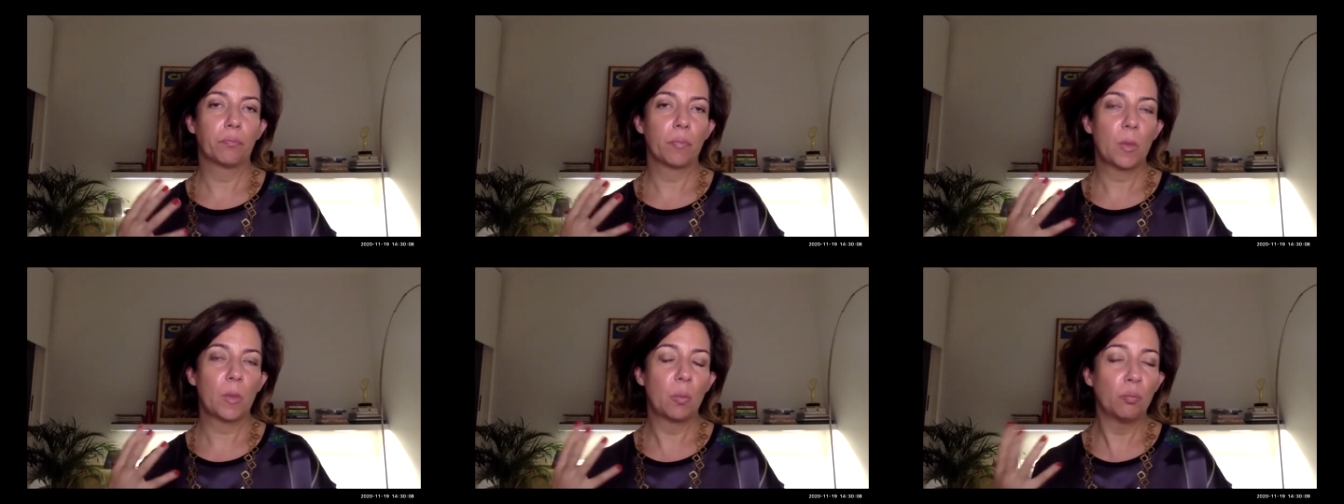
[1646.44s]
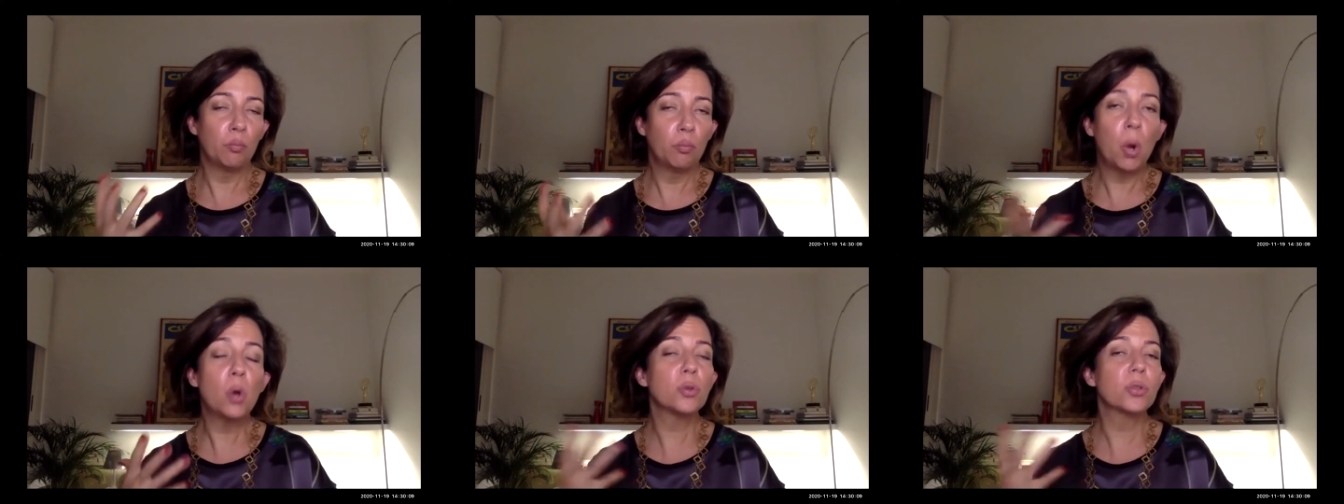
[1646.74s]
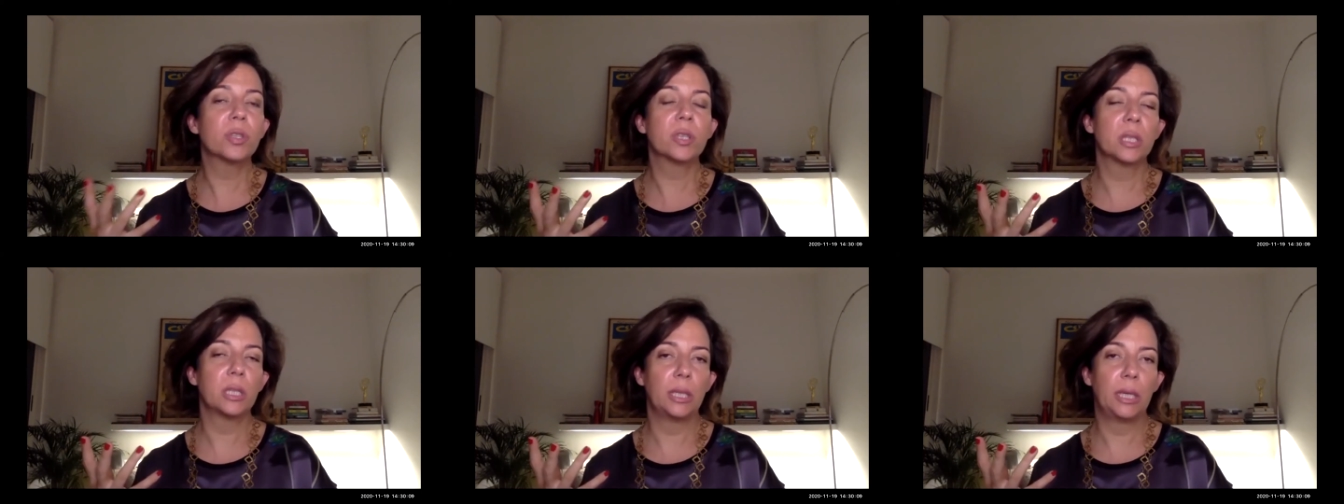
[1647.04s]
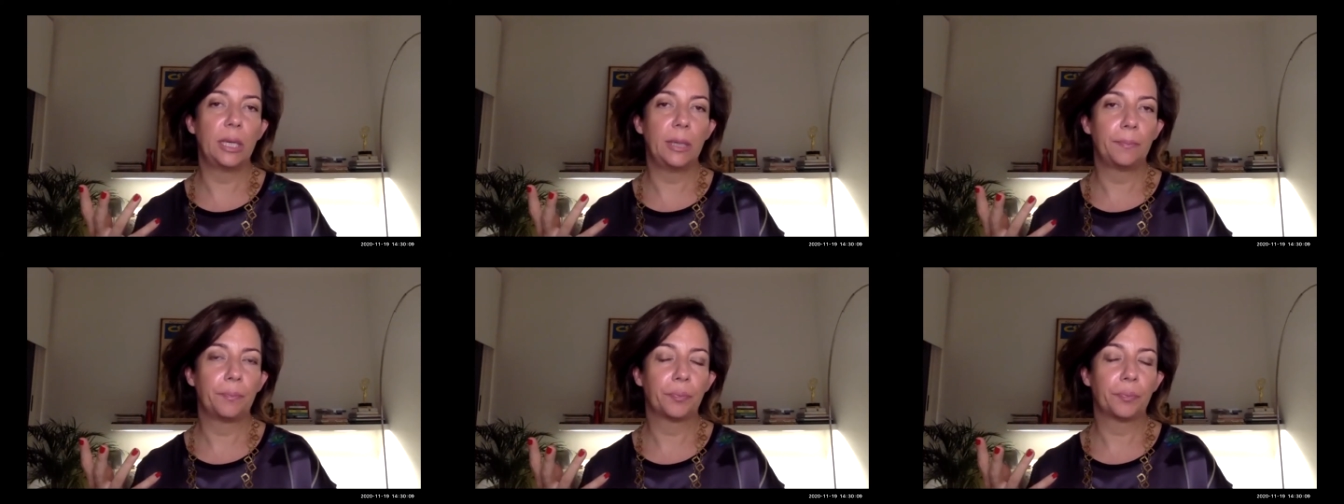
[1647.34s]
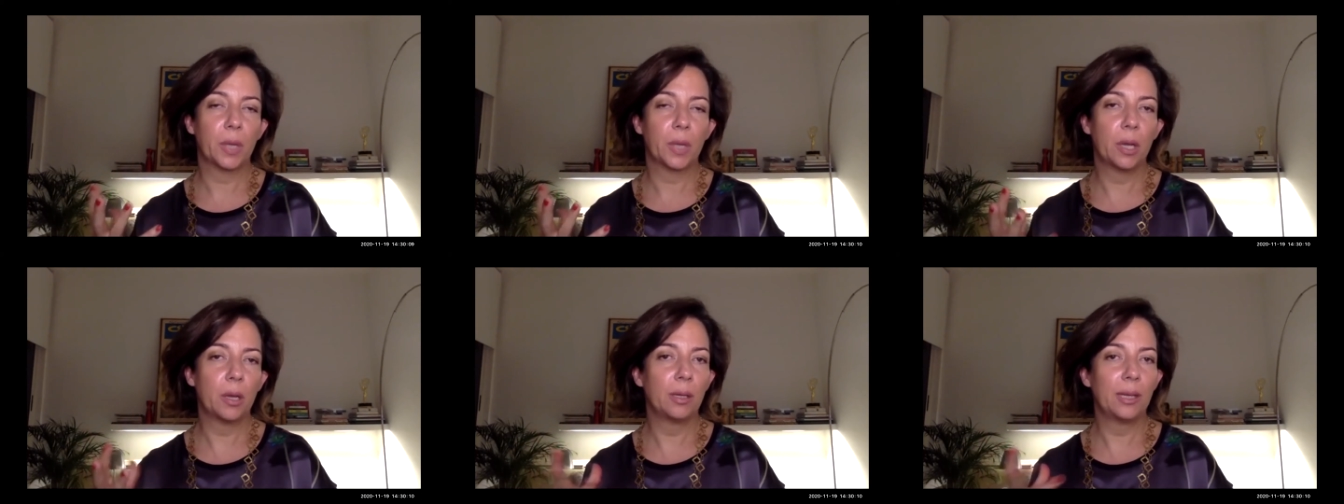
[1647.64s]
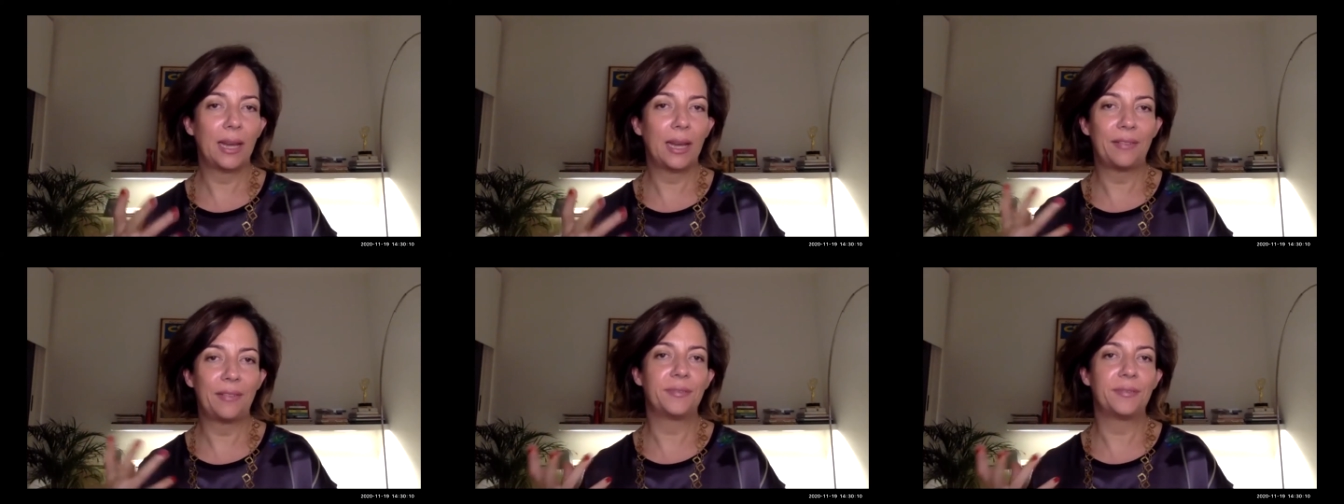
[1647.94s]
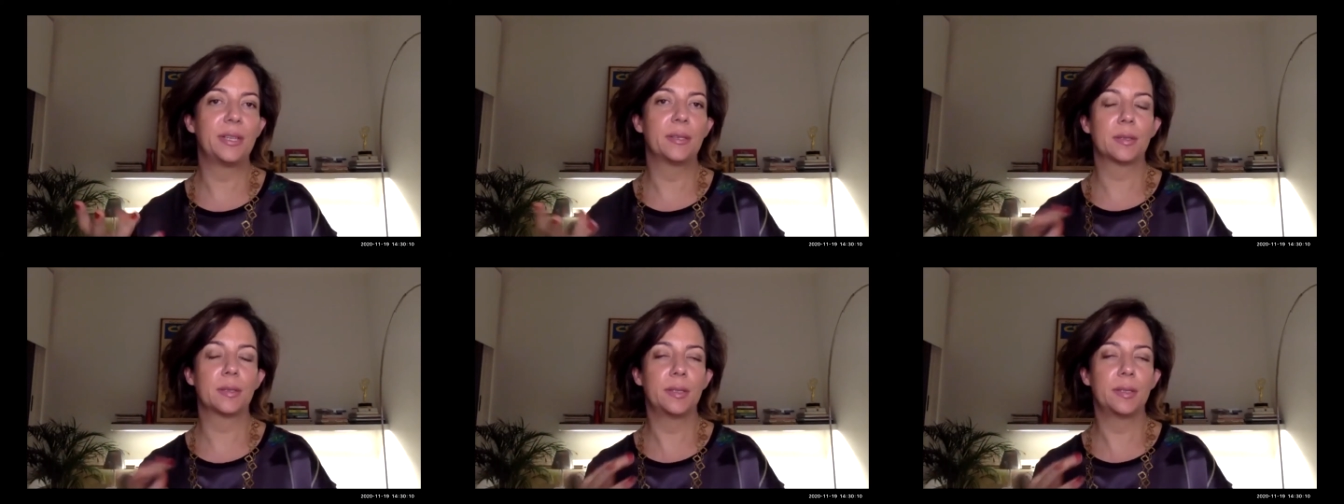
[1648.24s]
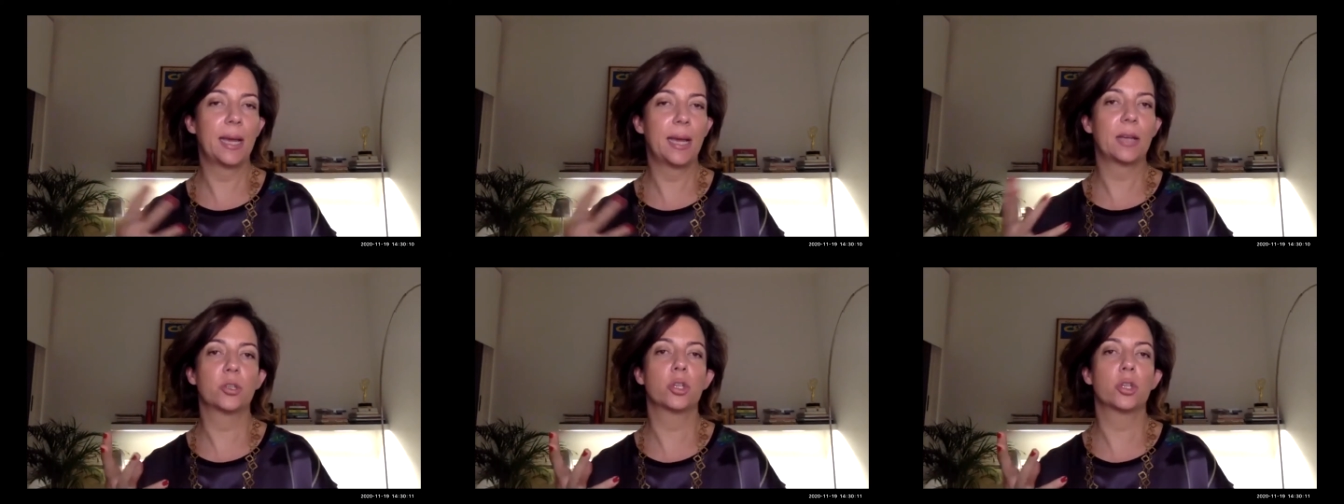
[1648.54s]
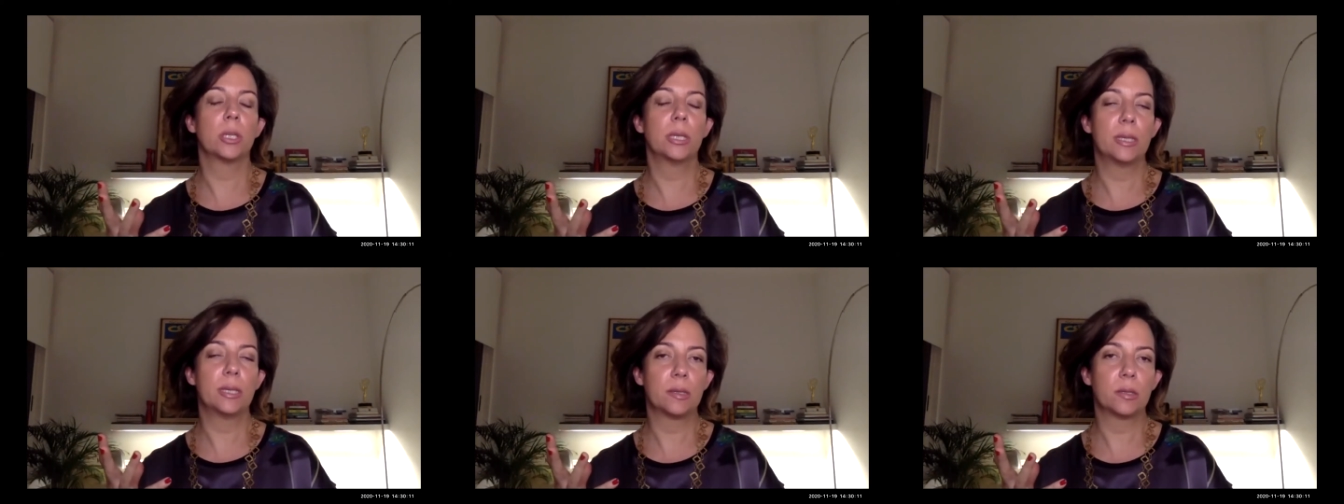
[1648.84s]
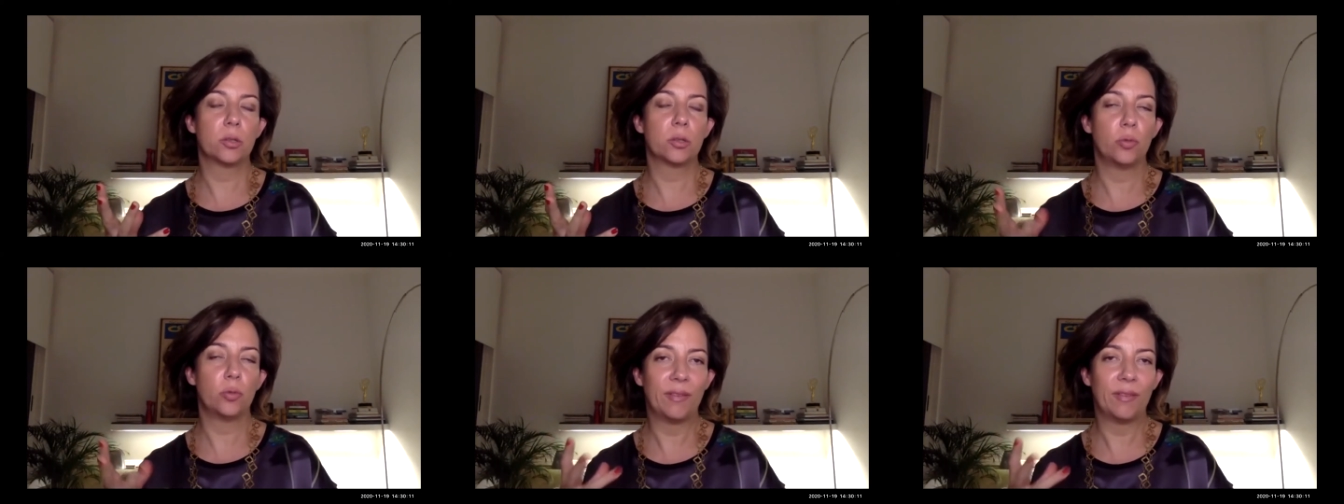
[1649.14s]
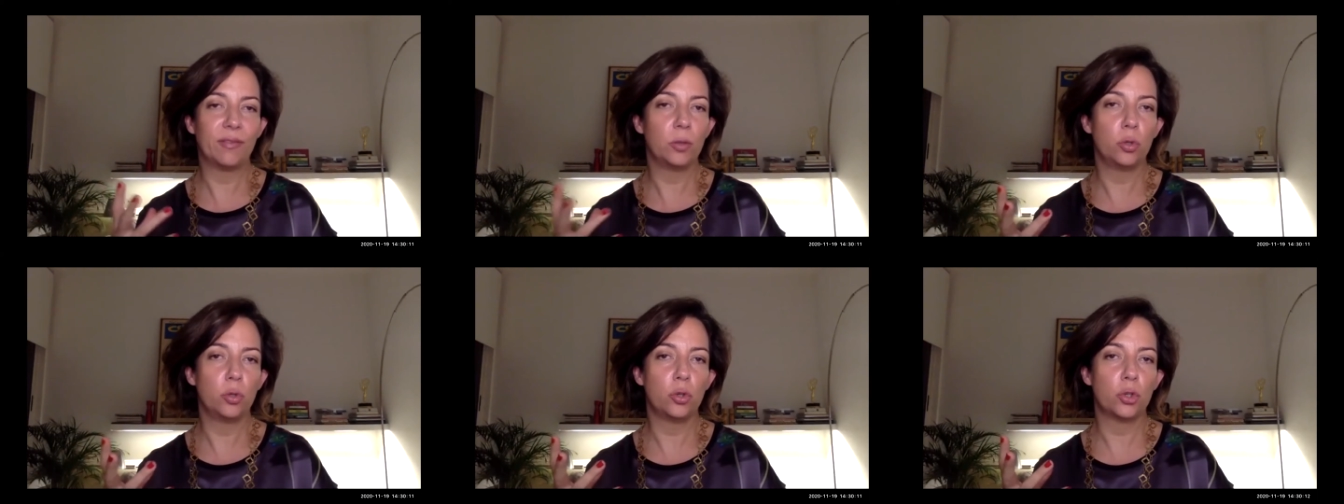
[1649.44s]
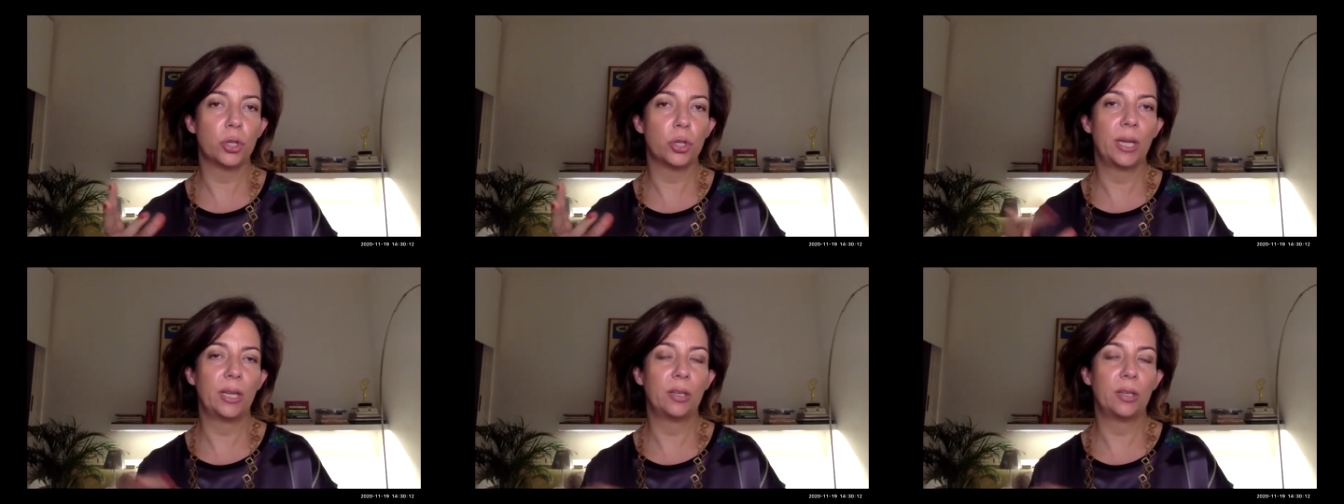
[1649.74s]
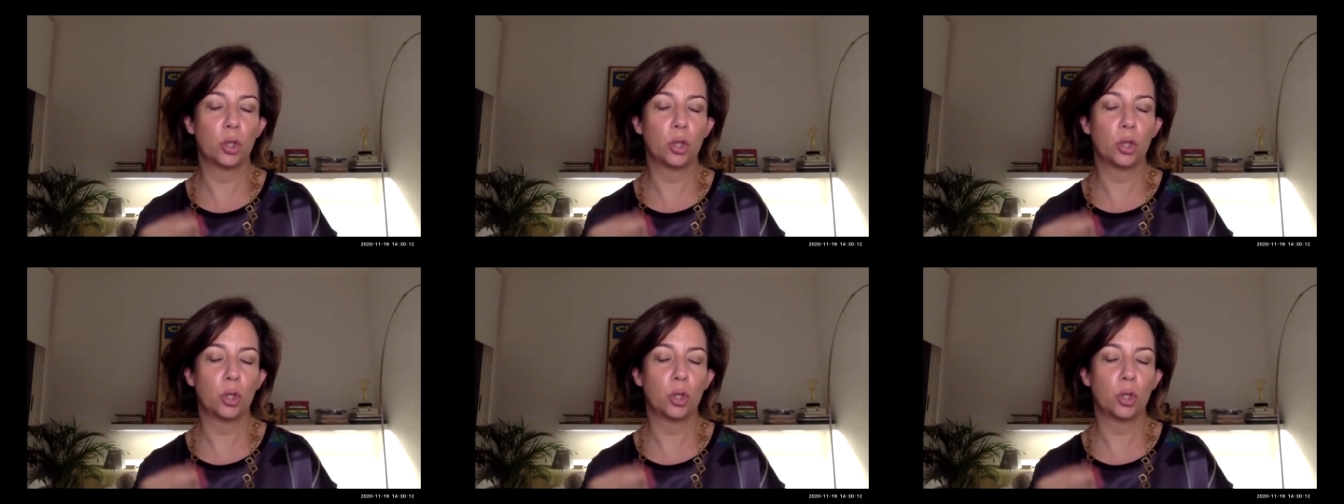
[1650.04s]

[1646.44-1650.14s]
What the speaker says: mostly a leftist nationalist revolution and